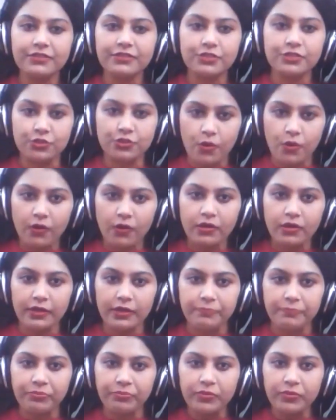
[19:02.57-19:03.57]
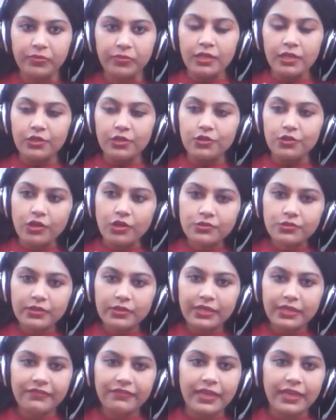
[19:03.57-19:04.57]
stronger, not
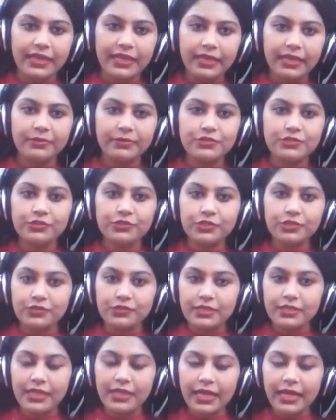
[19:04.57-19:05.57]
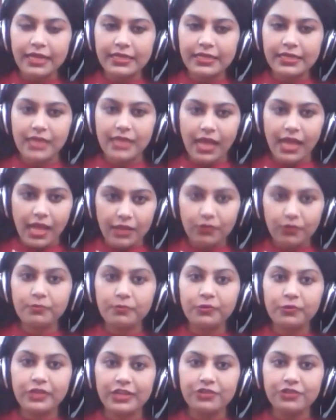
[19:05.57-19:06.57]
only we are able to utilize our own
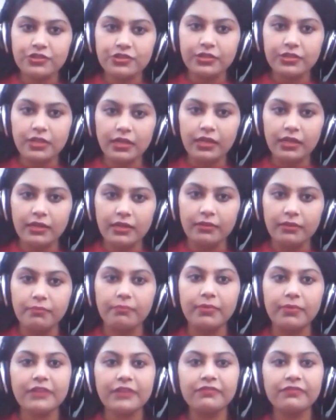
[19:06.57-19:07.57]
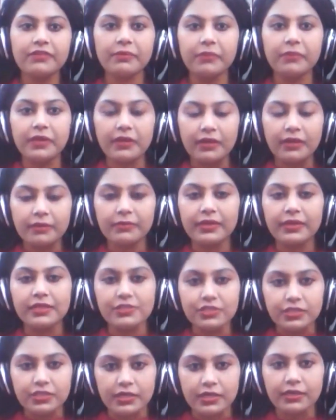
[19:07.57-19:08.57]
potential, but we become in
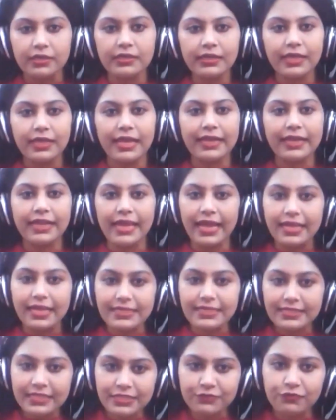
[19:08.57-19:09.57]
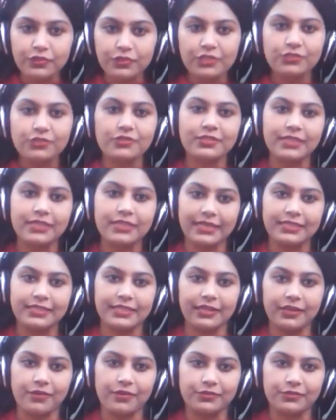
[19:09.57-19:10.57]
turn an asset for the
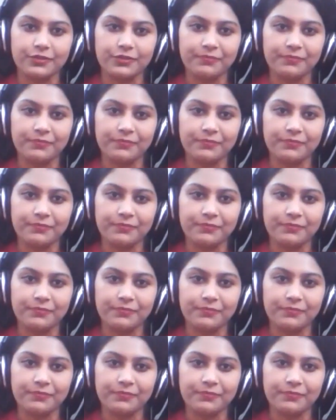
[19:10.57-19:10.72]
society around.